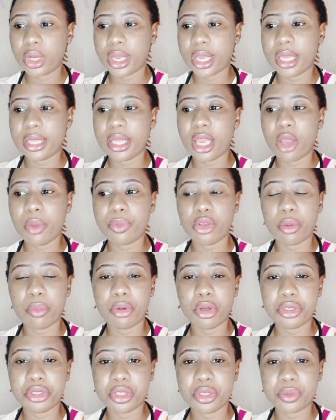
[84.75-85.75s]
can help your
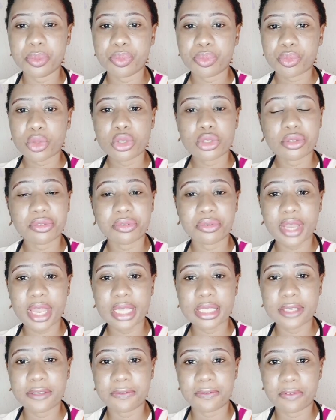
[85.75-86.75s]
body to
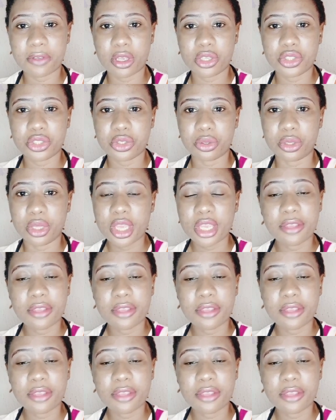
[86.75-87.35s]
fight infection.